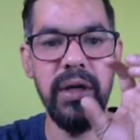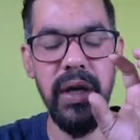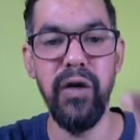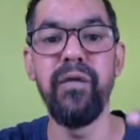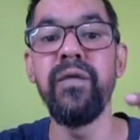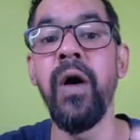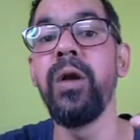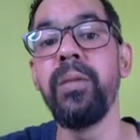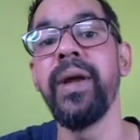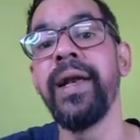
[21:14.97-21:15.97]

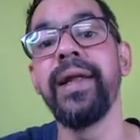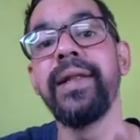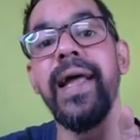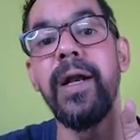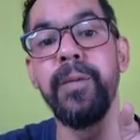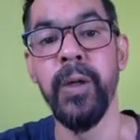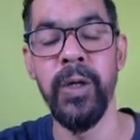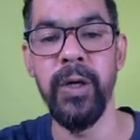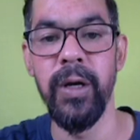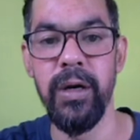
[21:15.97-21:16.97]
involvement in that
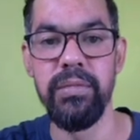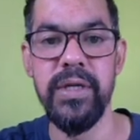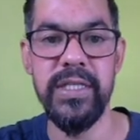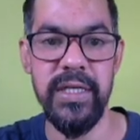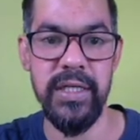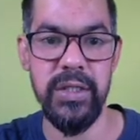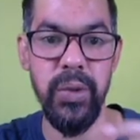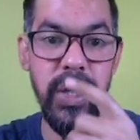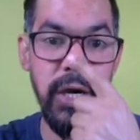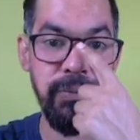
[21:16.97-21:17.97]
particular business.
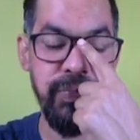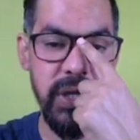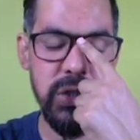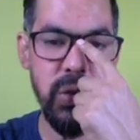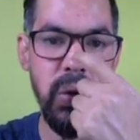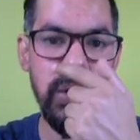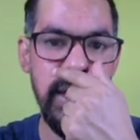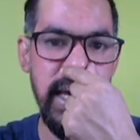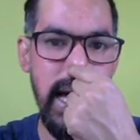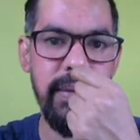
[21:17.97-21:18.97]
Okay, so
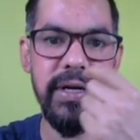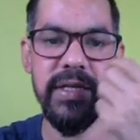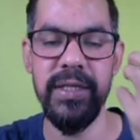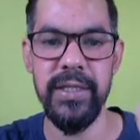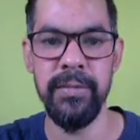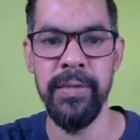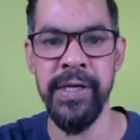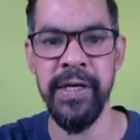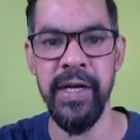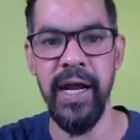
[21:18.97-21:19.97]
they have decision
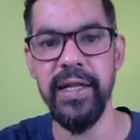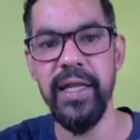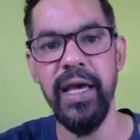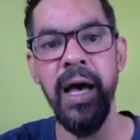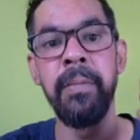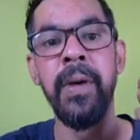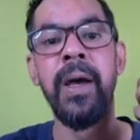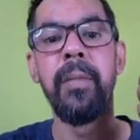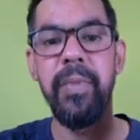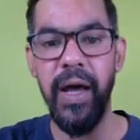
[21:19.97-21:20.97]
making right.
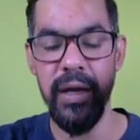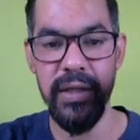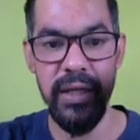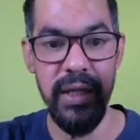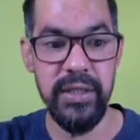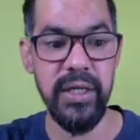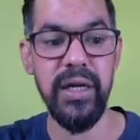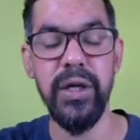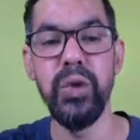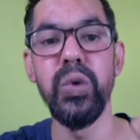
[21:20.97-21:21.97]
They
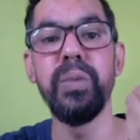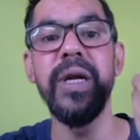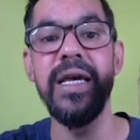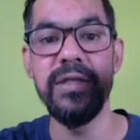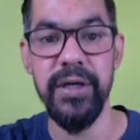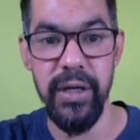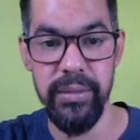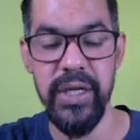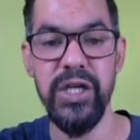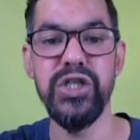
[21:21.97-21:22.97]
generally do price
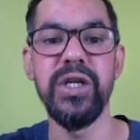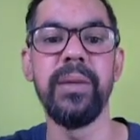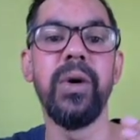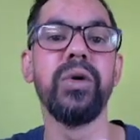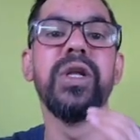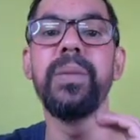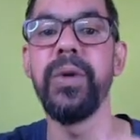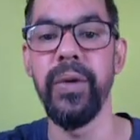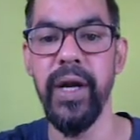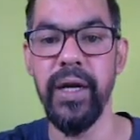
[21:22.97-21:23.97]
determination about the
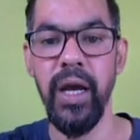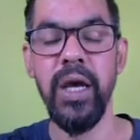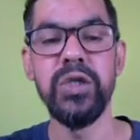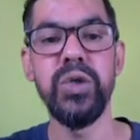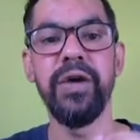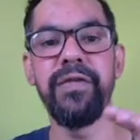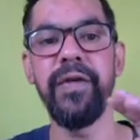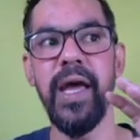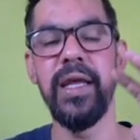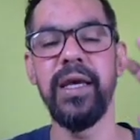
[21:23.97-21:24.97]
product. So if
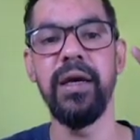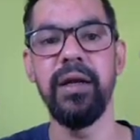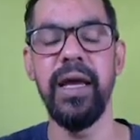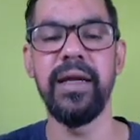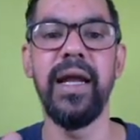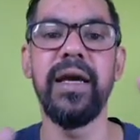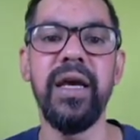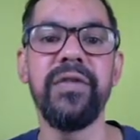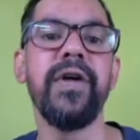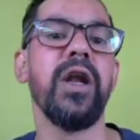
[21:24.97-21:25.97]
any, like
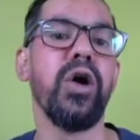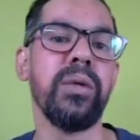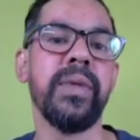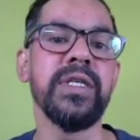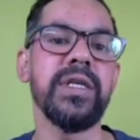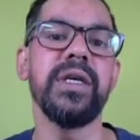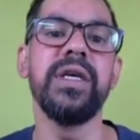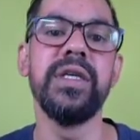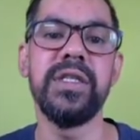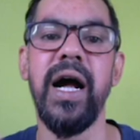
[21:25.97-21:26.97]
if Elon Musk,
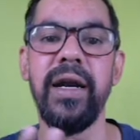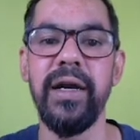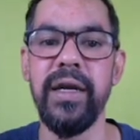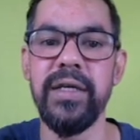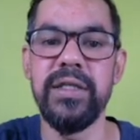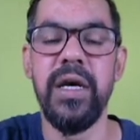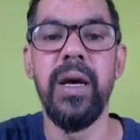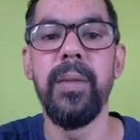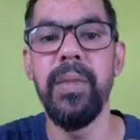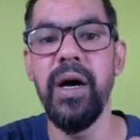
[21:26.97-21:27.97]
he started his
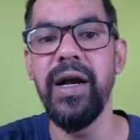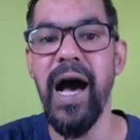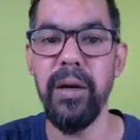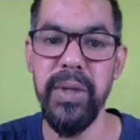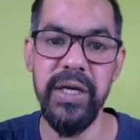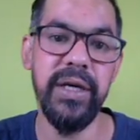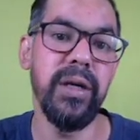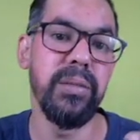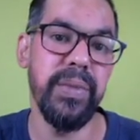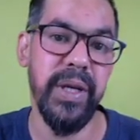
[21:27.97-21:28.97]
car making
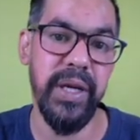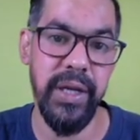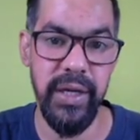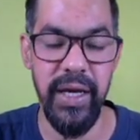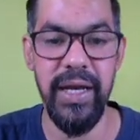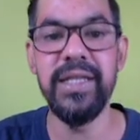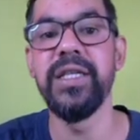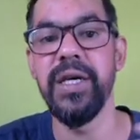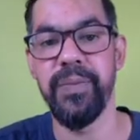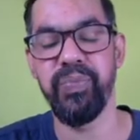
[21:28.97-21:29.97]
company in India, let's
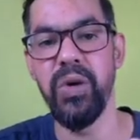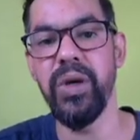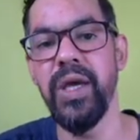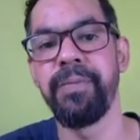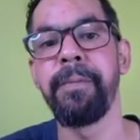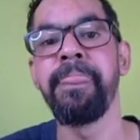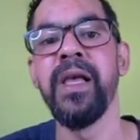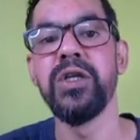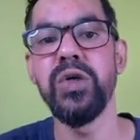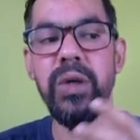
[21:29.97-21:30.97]
say. Okay,
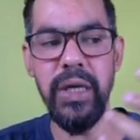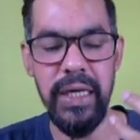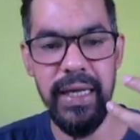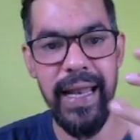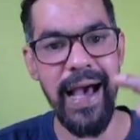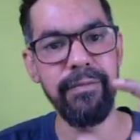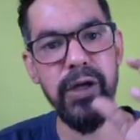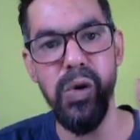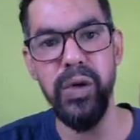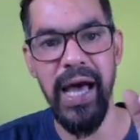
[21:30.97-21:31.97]
so he'll have
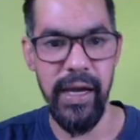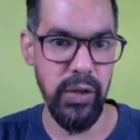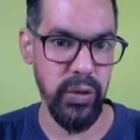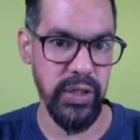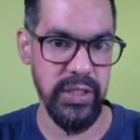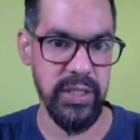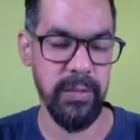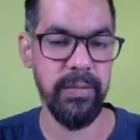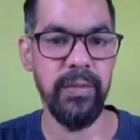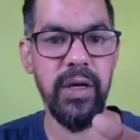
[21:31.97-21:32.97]
the direct
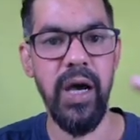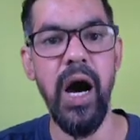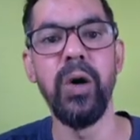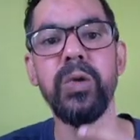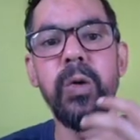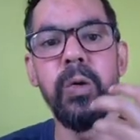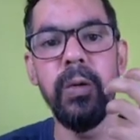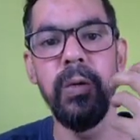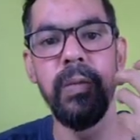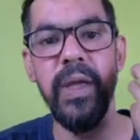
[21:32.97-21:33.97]
ownership, how
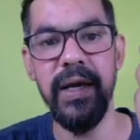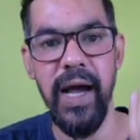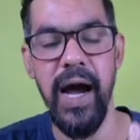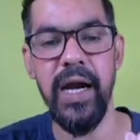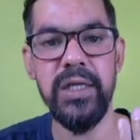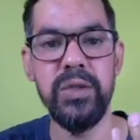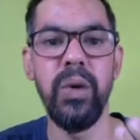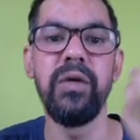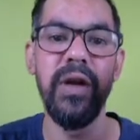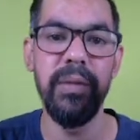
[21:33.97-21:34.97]
to make cars,
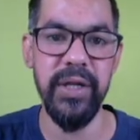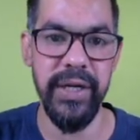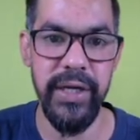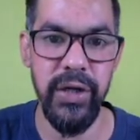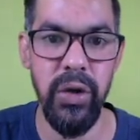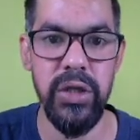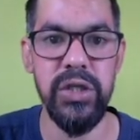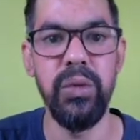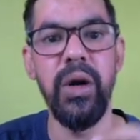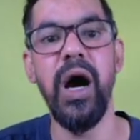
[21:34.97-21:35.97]
what will be the technology,
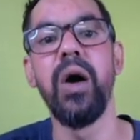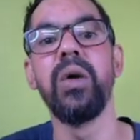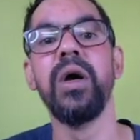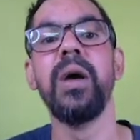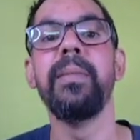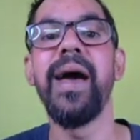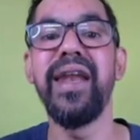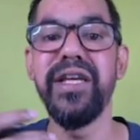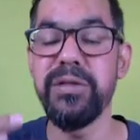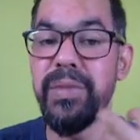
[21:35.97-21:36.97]
how
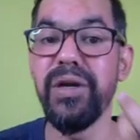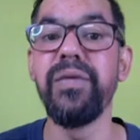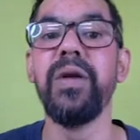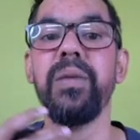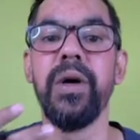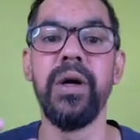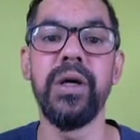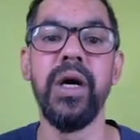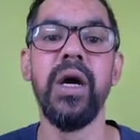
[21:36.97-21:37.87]
management will work,